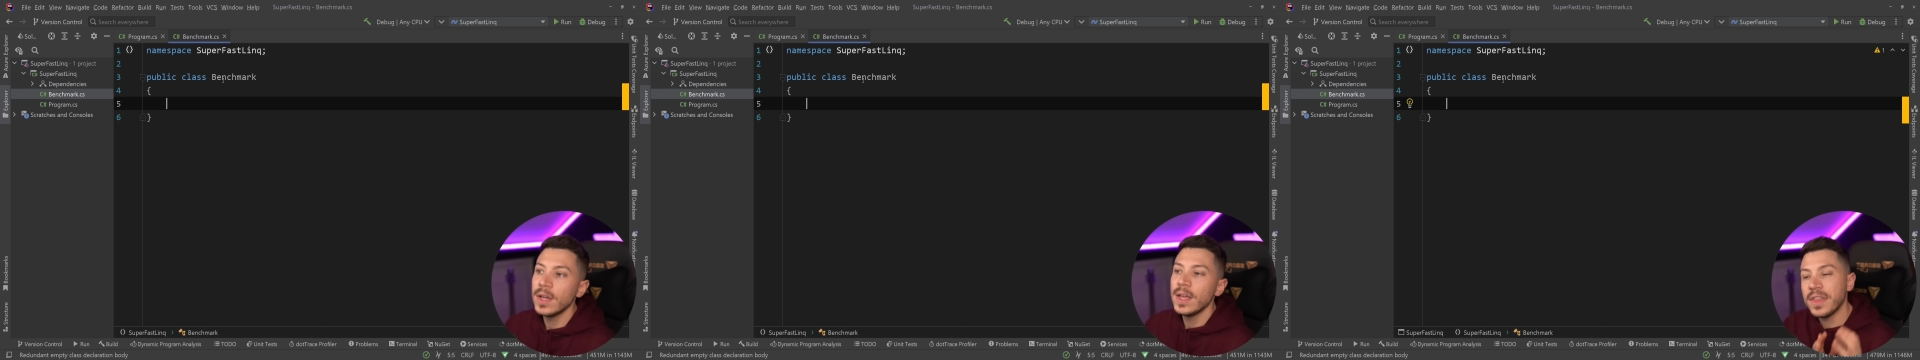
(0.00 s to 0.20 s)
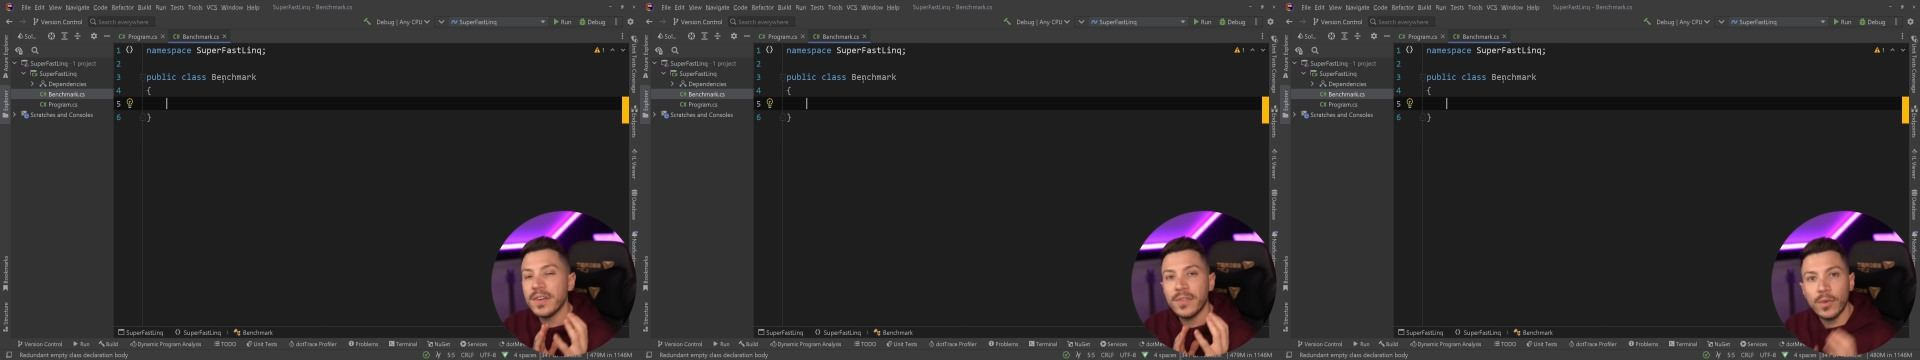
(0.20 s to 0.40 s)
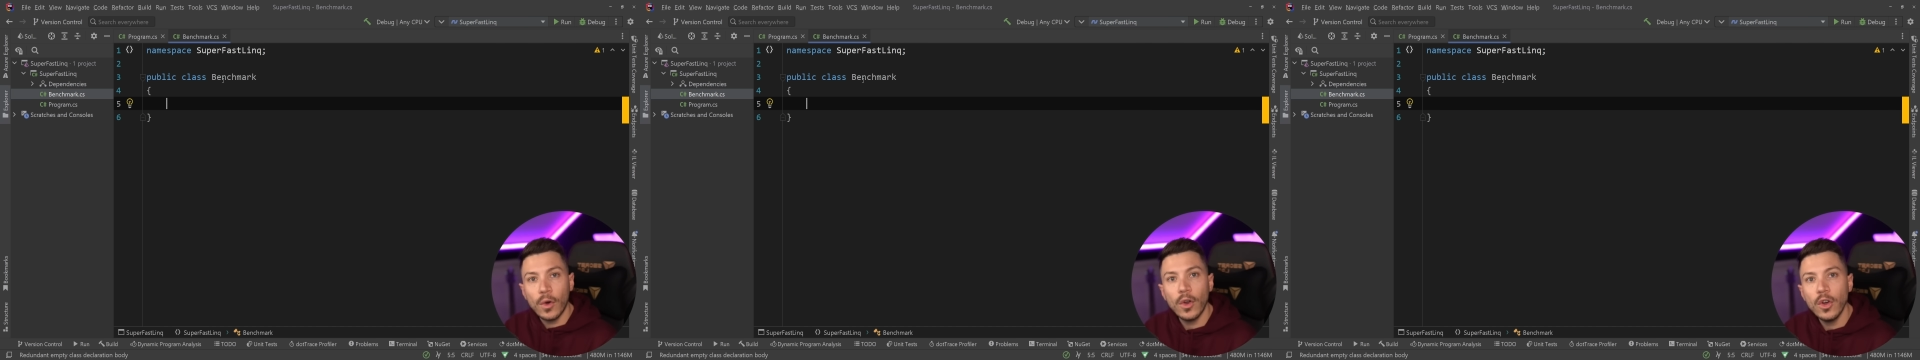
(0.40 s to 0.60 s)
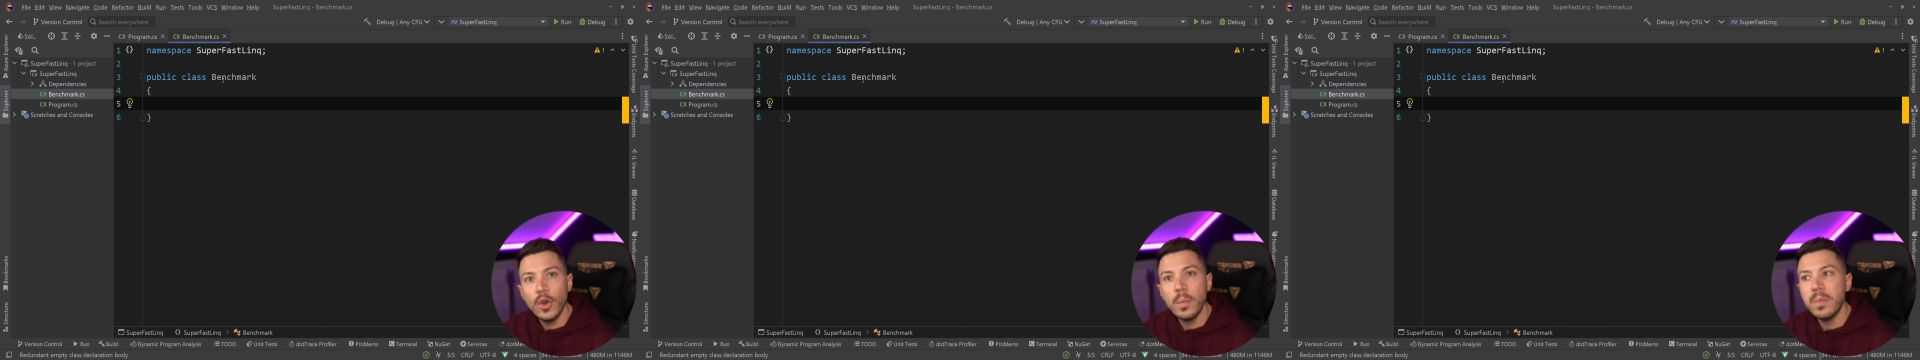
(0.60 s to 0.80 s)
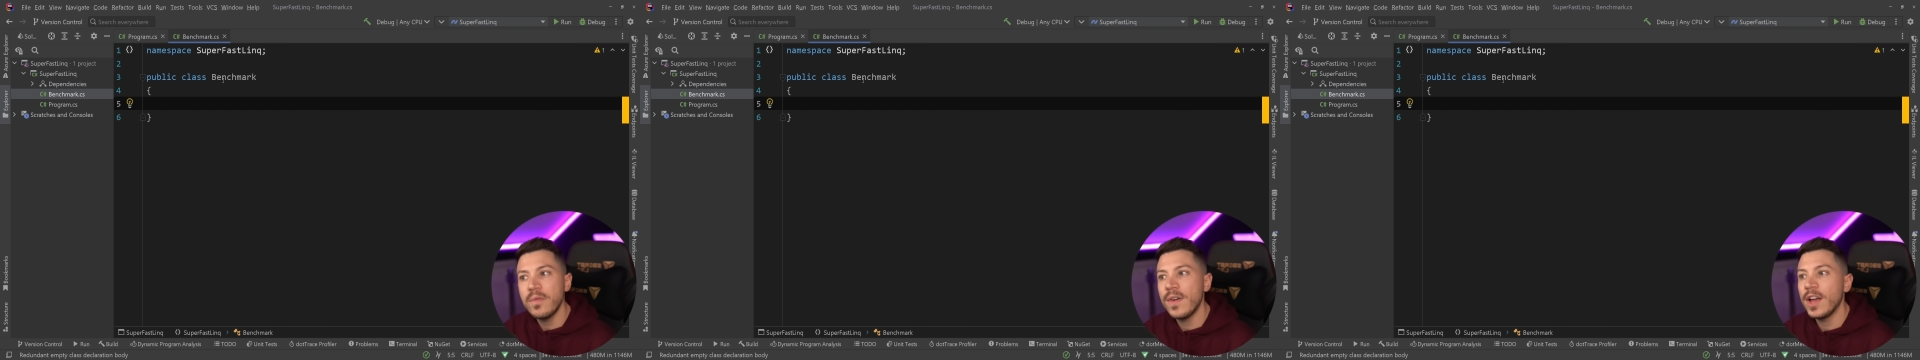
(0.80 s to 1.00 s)
the for
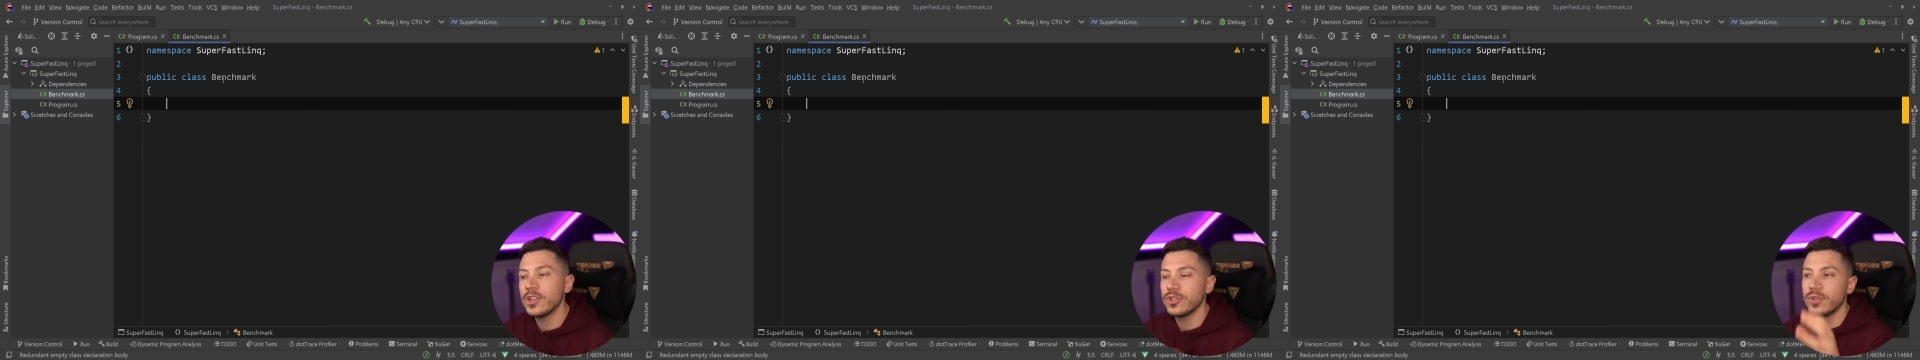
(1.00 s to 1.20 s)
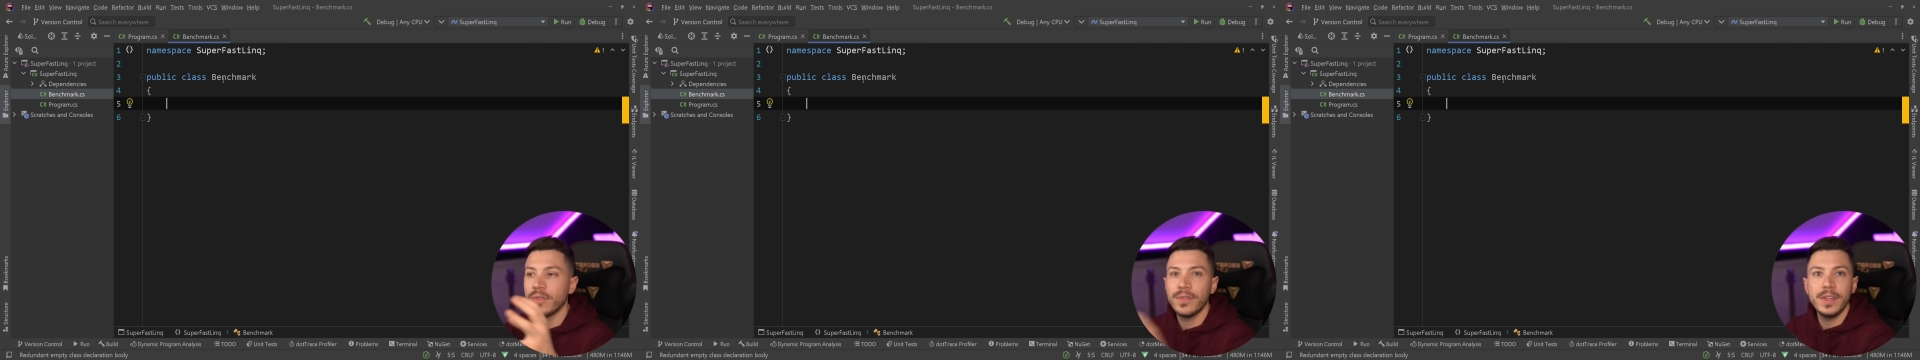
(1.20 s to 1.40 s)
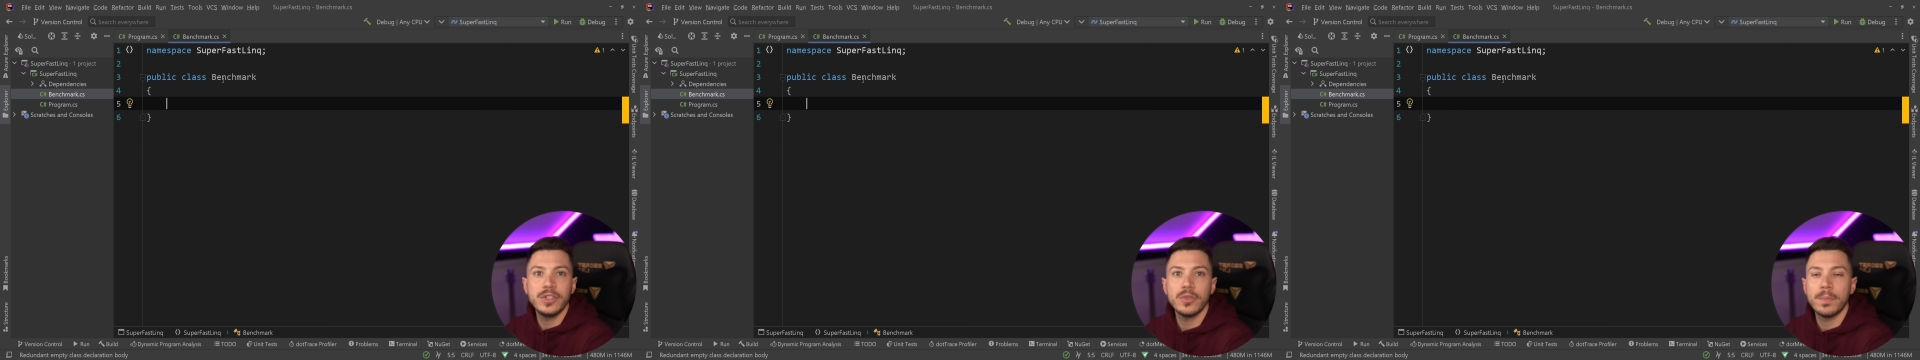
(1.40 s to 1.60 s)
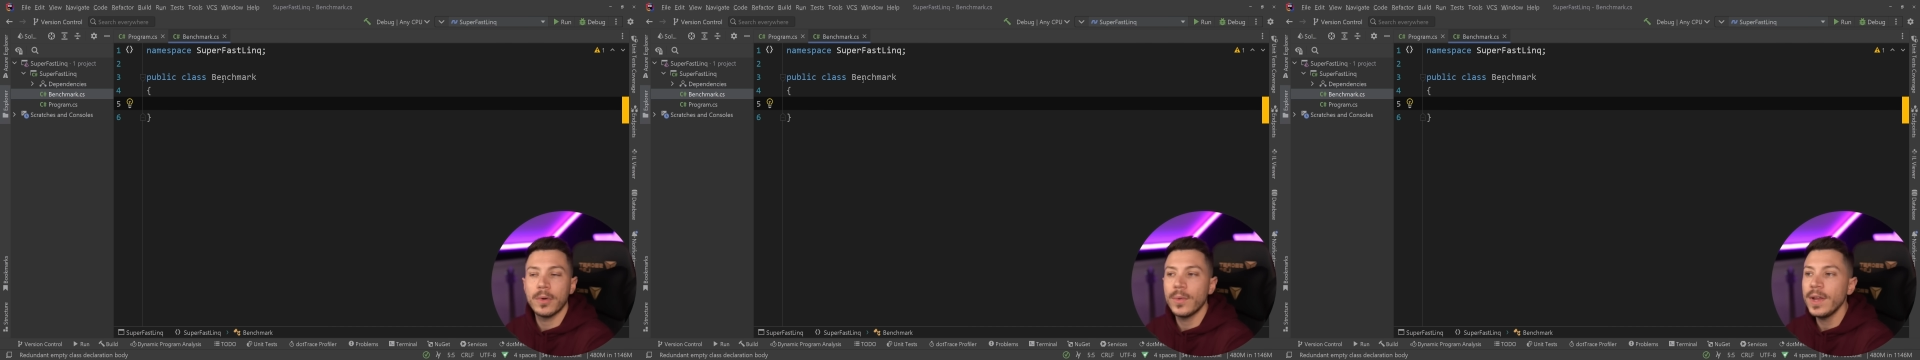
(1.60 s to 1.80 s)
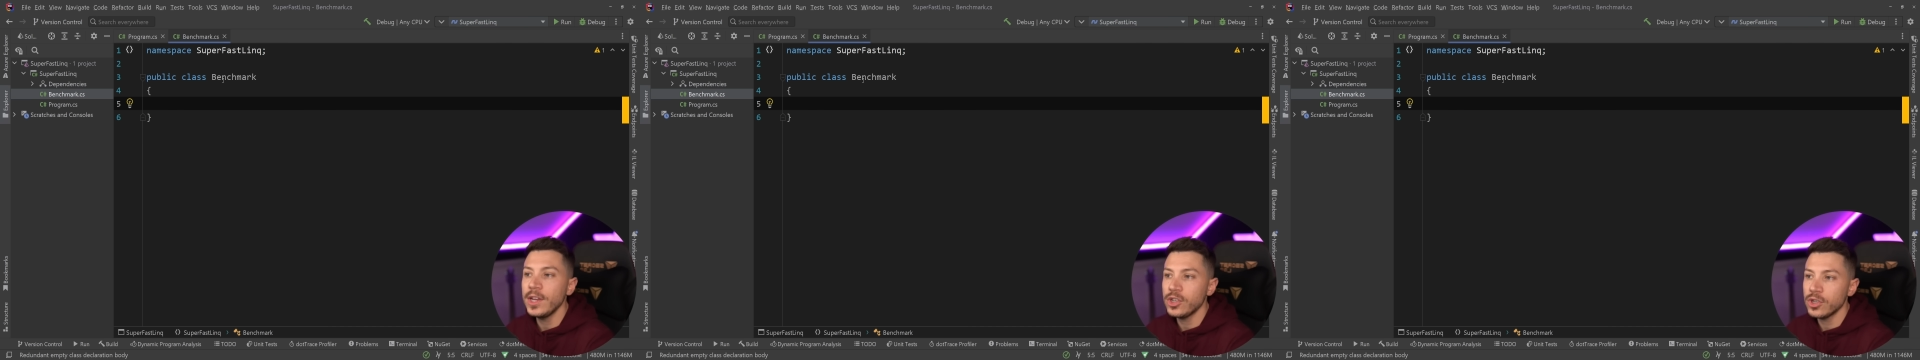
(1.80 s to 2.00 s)
loop version of this
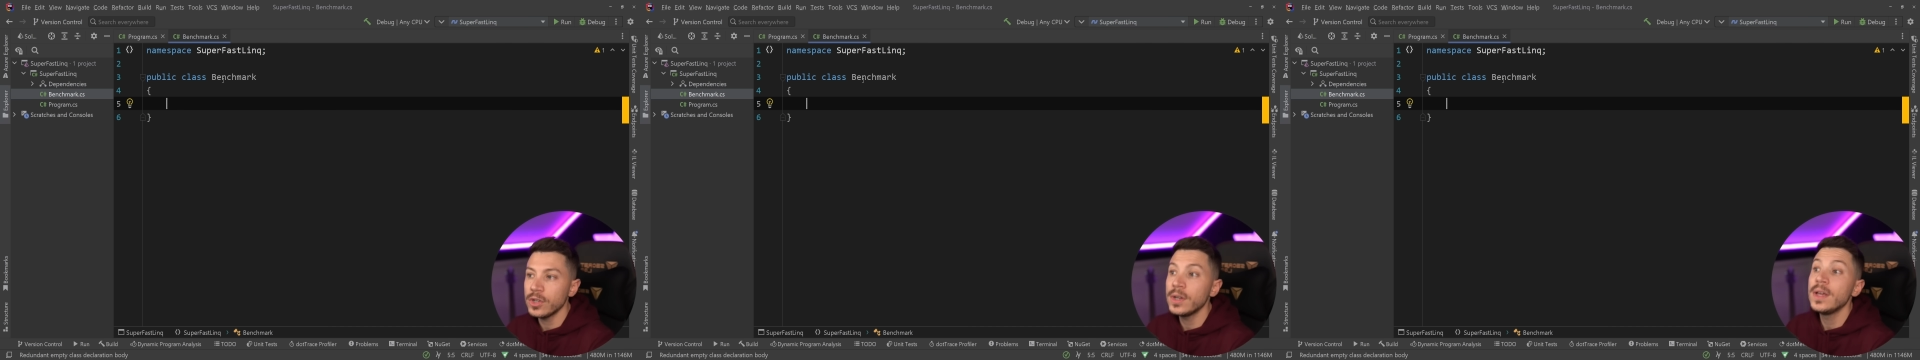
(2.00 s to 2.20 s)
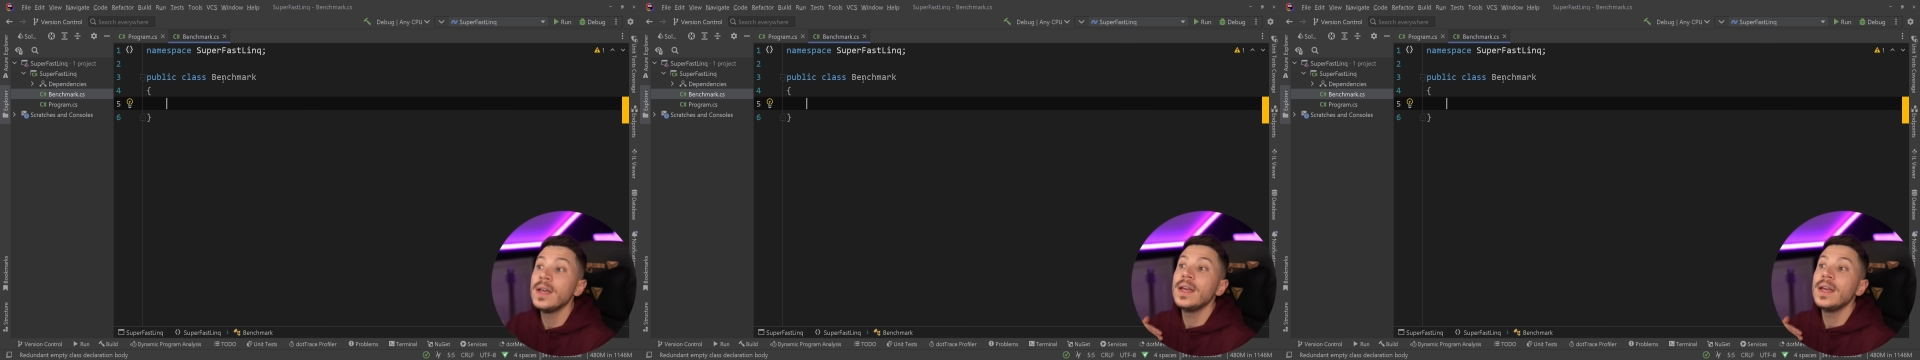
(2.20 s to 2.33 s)
operation